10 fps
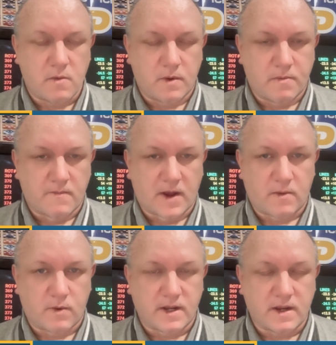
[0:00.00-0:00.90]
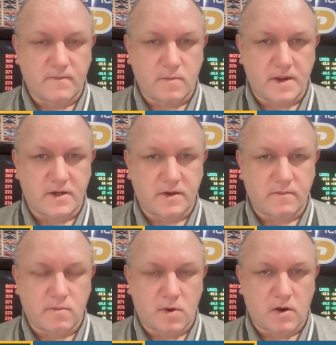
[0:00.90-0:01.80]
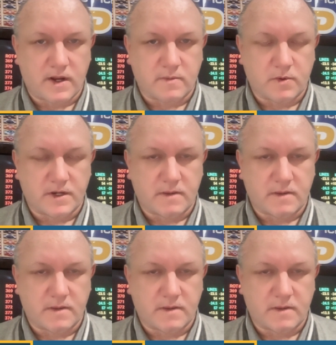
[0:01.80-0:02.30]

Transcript: We provide winning information from our expert